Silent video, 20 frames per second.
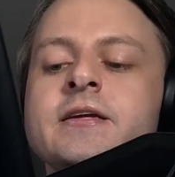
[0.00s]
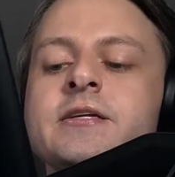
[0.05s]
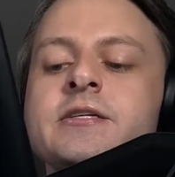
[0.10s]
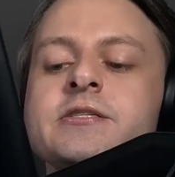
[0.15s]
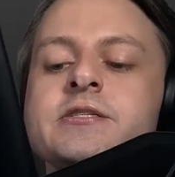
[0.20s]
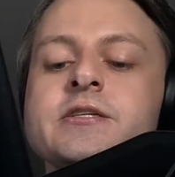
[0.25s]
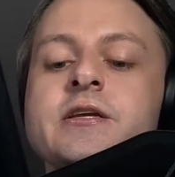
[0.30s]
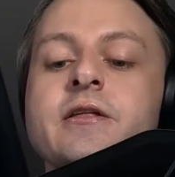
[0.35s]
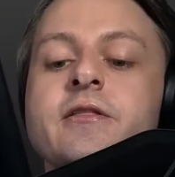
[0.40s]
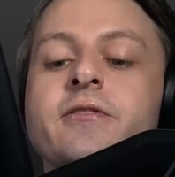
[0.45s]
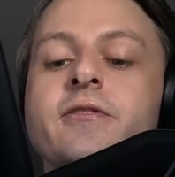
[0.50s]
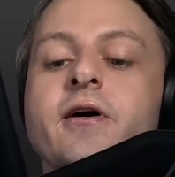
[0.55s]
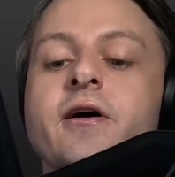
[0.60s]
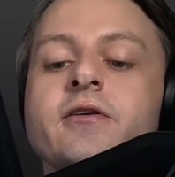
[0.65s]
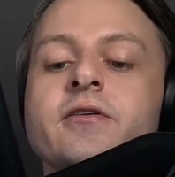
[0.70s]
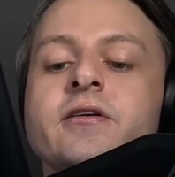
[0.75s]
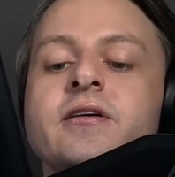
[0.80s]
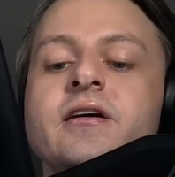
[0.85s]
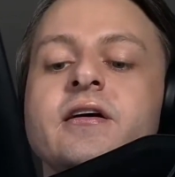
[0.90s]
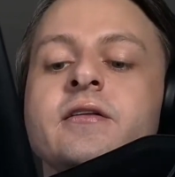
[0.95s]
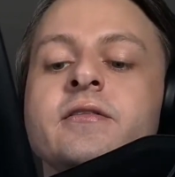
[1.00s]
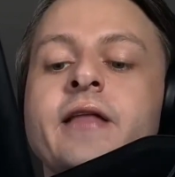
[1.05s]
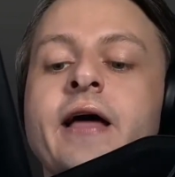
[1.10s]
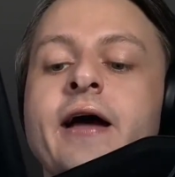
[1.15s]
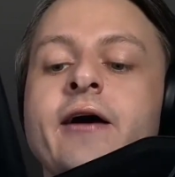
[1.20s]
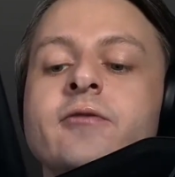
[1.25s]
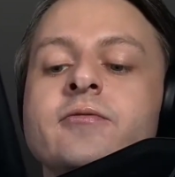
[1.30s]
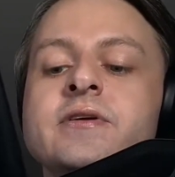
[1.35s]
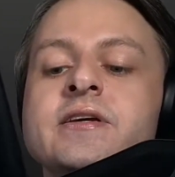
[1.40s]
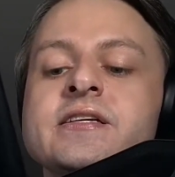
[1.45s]
She thought
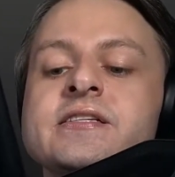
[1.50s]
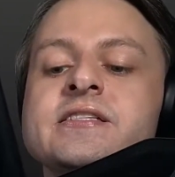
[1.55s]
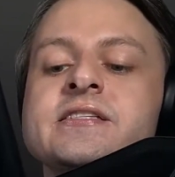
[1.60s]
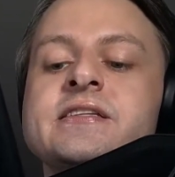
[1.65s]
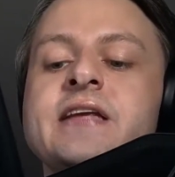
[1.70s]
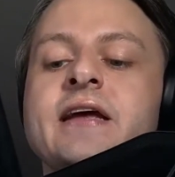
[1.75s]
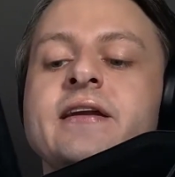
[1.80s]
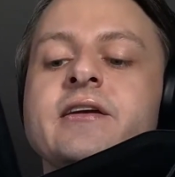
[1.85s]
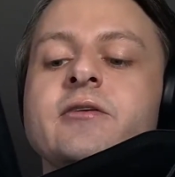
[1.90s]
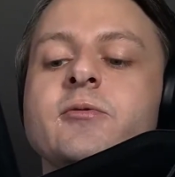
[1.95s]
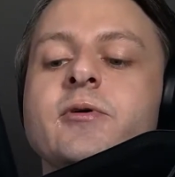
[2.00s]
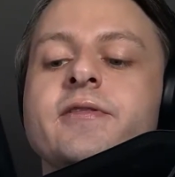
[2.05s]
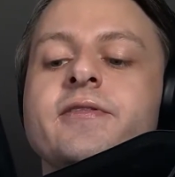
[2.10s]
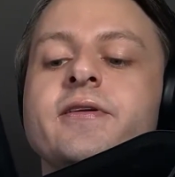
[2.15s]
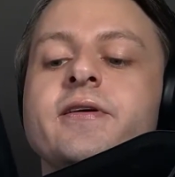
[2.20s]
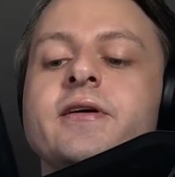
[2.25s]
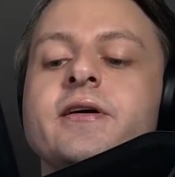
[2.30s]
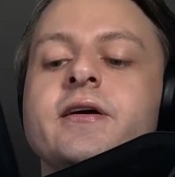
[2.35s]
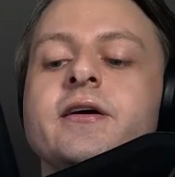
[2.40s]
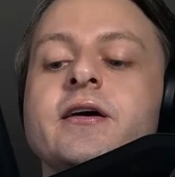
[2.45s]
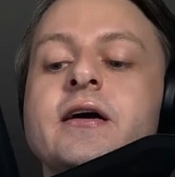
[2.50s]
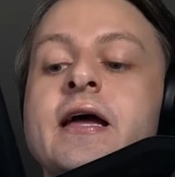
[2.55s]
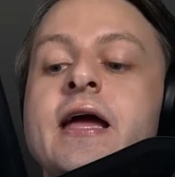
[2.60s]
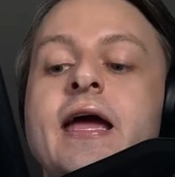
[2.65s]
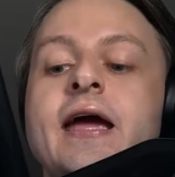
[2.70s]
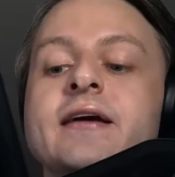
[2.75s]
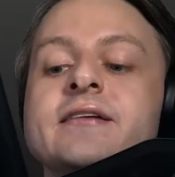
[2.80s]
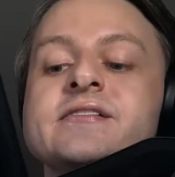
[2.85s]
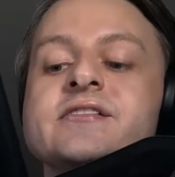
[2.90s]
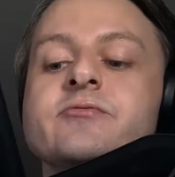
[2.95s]
aloud, standing with her
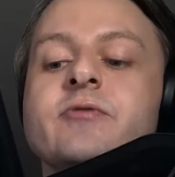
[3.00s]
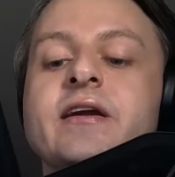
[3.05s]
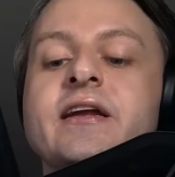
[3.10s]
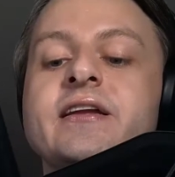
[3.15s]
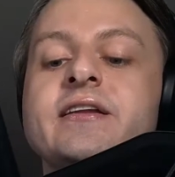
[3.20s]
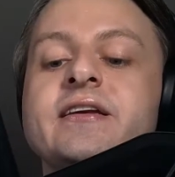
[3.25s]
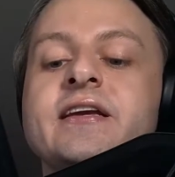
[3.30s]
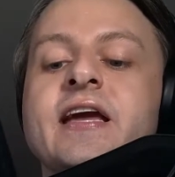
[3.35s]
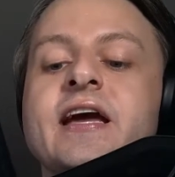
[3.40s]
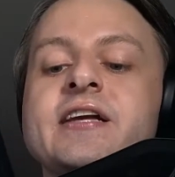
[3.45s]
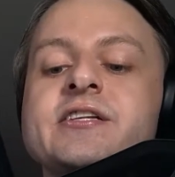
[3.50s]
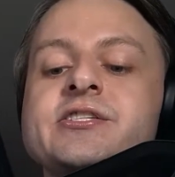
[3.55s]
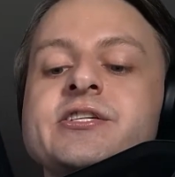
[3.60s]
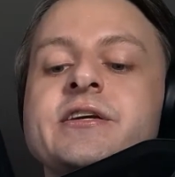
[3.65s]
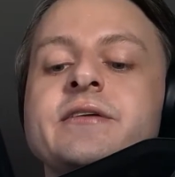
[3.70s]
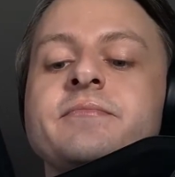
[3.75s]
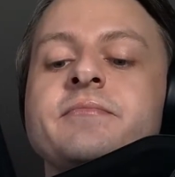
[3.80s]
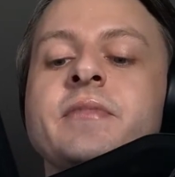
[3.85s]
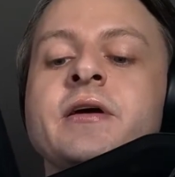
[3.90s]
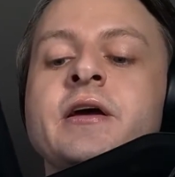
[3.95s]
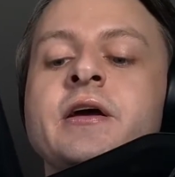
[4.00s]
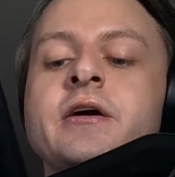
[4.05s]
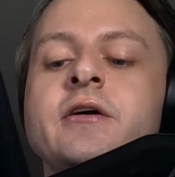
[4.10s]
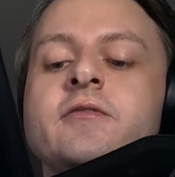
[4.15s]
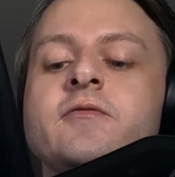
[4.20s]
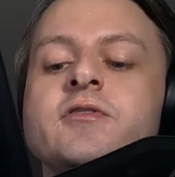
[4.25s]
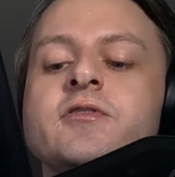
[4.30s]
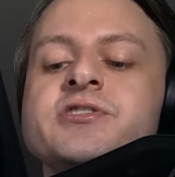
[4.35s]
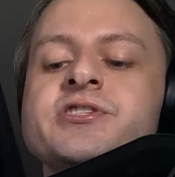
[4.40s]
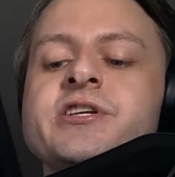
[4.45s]
hands ready to catch him,
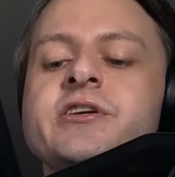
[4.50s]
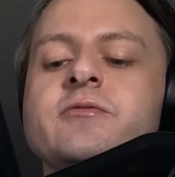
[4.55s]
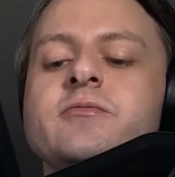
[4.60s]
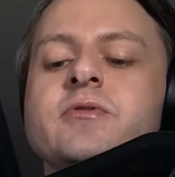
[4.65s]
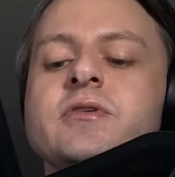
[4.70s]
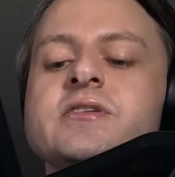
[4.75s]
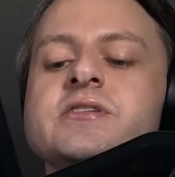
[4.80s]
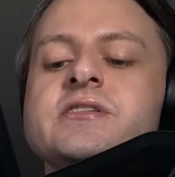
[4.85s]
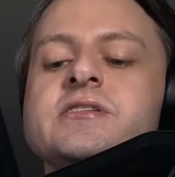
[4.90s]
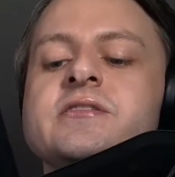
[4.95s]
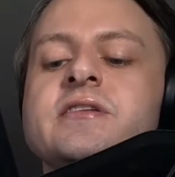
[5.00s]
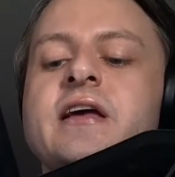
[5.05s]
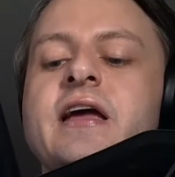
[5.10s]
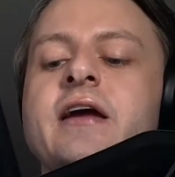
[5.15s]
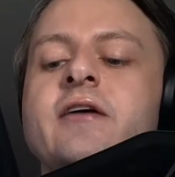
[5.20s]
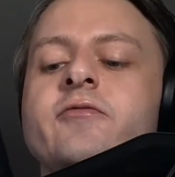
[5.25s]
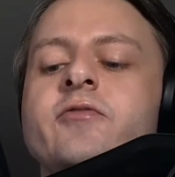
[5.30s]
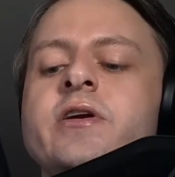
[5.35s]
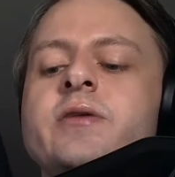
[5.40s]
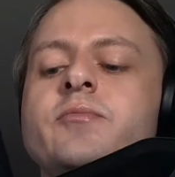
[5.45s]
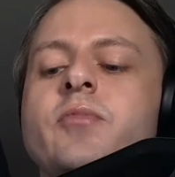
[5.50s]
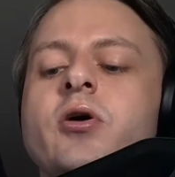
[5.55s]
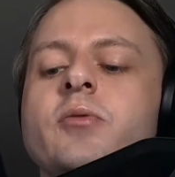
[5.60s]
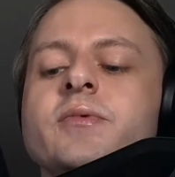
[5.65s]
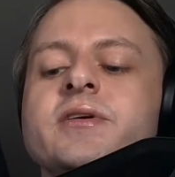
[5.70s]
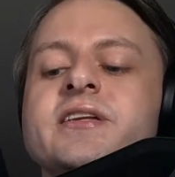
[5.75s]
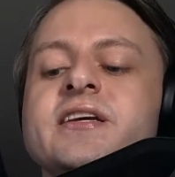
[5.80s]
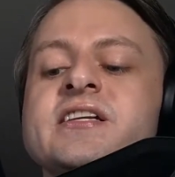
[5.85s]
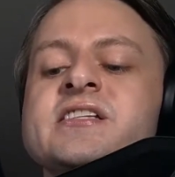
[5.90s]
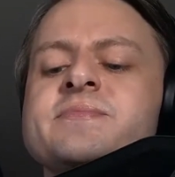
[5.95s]
for she was every
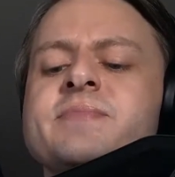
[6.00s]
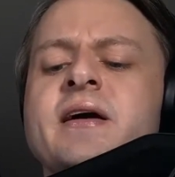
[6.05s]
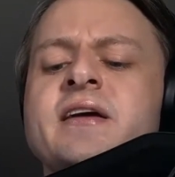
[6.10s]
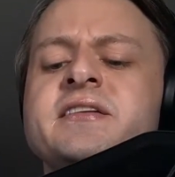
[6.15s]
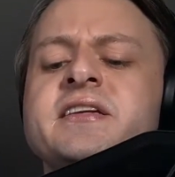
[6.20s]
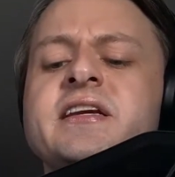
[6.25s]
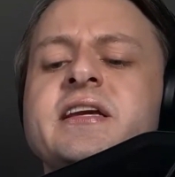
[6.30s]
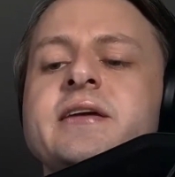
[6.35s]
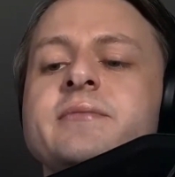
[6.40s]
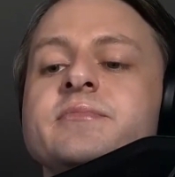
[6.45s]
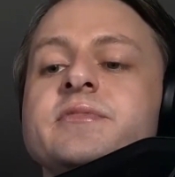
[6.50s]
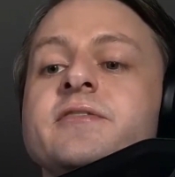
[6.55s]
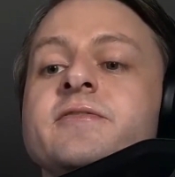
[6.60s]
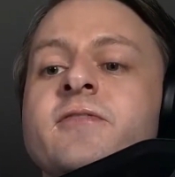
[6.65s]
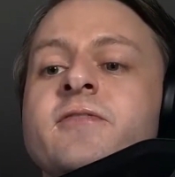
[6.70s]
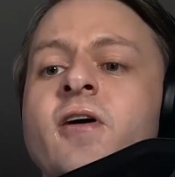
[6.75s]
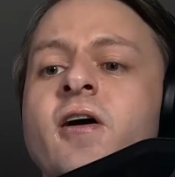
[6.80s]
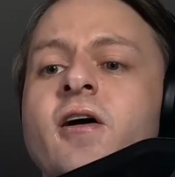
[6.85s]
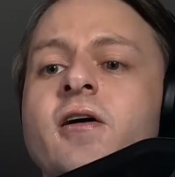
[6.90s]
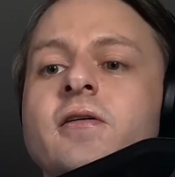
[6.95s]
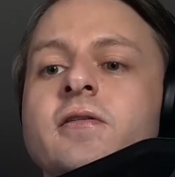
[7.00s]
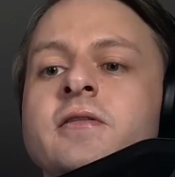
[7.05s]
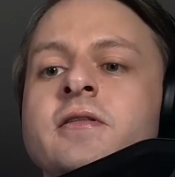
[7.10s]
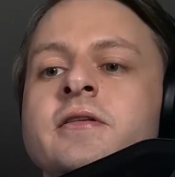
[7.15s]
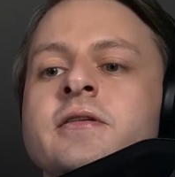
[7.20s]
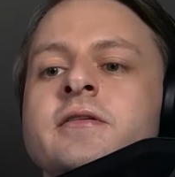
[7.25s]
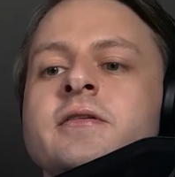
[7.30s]
moment expecting him to fall.